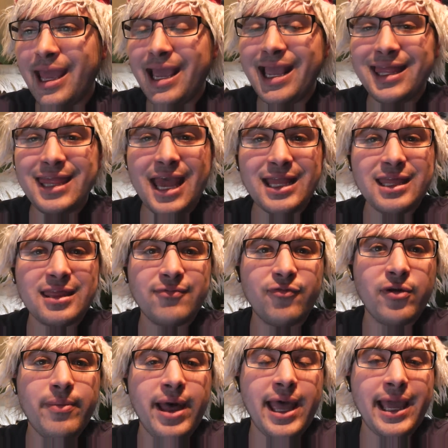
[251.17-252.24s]
And that is
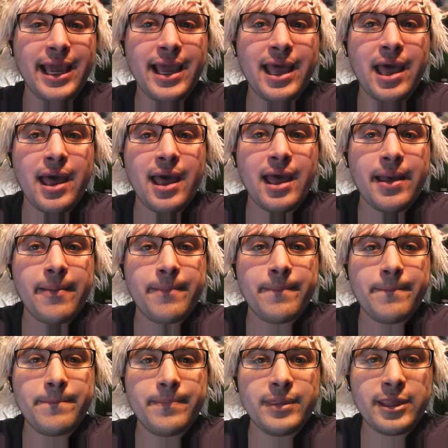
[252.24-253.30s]
for my
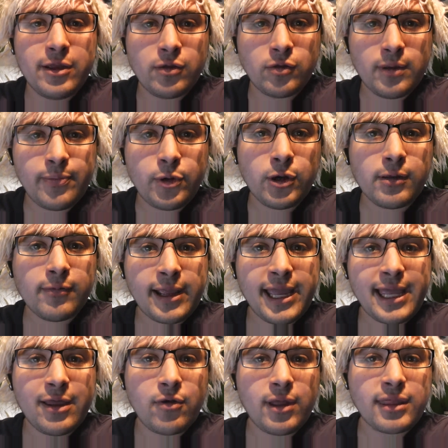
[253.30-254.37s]
news report right
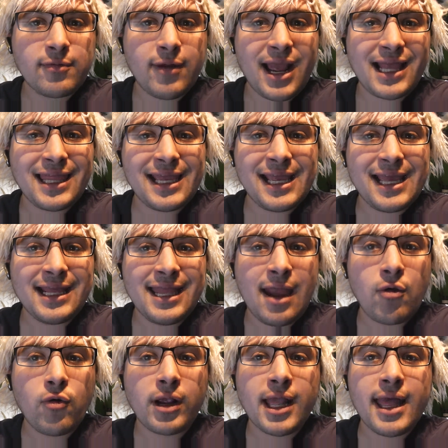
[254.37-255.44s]
here on the Riley King
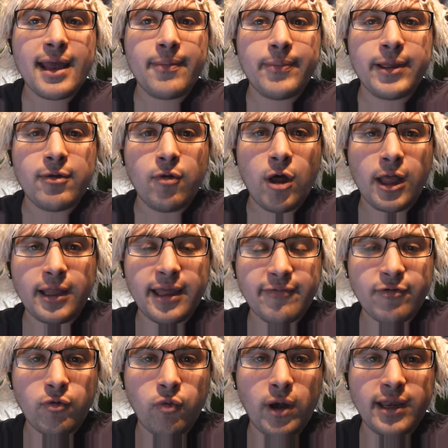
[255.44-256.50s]
Network. I hope you all
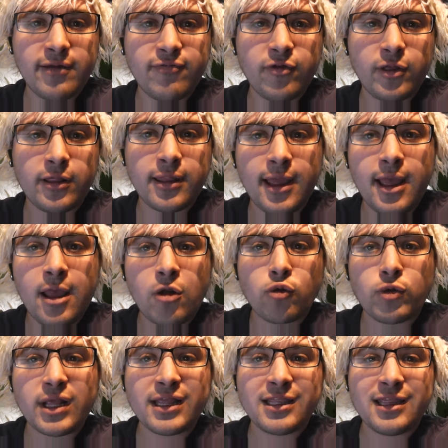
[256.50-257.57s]
have a wonderful
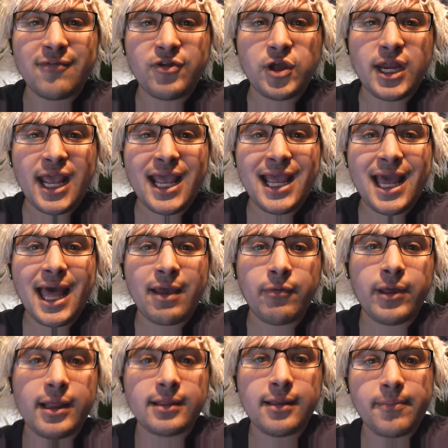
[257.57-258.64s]
rest of your day. I
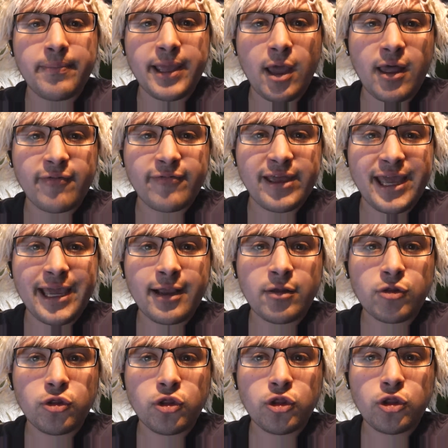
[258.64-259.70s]
will be off
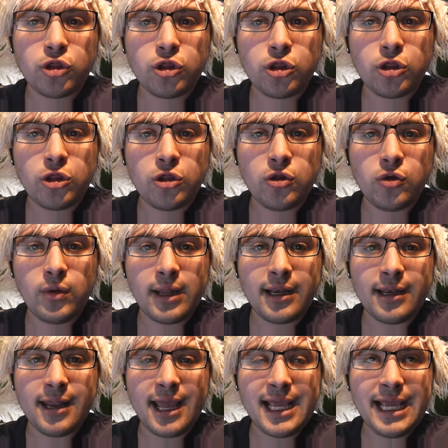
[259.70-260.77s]
air
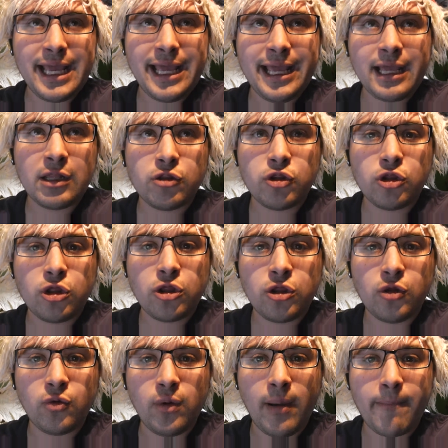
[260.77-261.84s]
tonight and
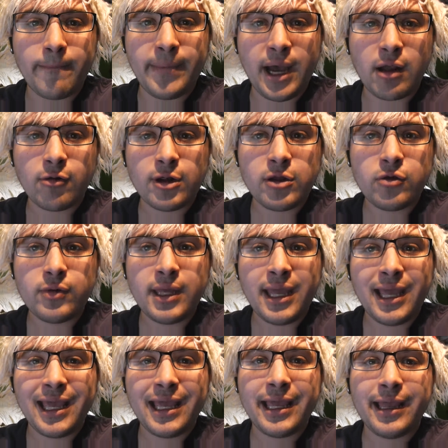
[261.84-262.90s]
tomorrow
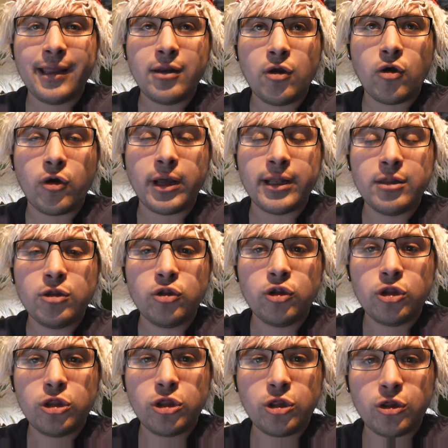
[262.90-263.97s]
and on
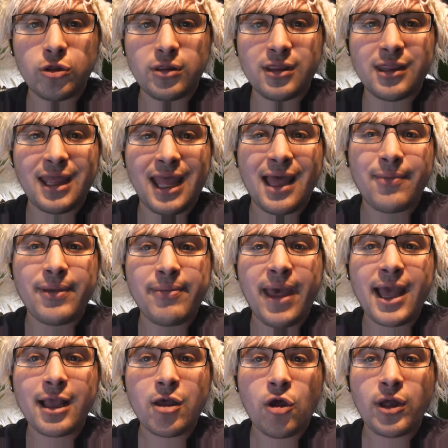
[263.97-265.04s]
Tuesday. I'll be
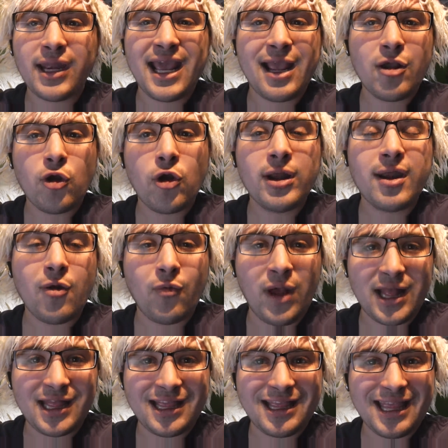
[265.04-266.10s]
back on air on
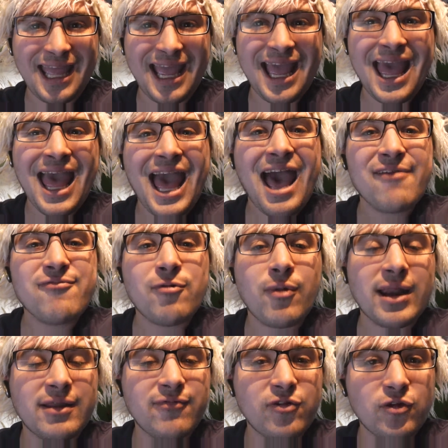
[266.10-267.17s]
Wednesday. Have a
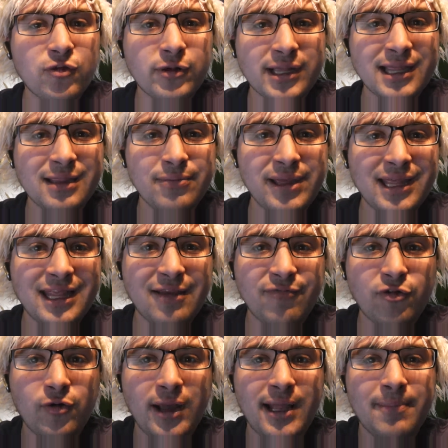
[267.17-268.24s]
wonderful Christmas,
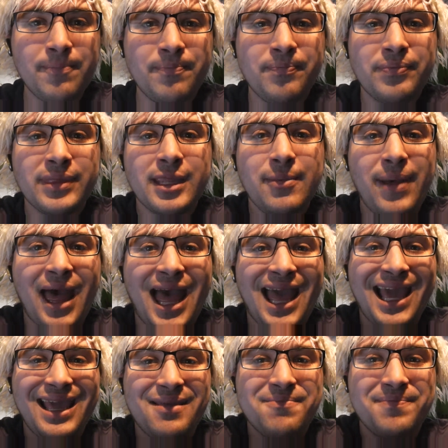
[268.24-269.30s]
everyone.
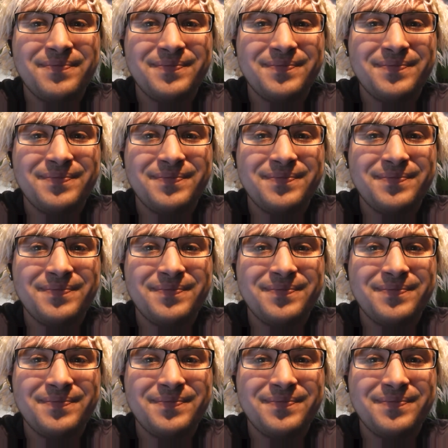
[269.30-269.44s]
Goodbye.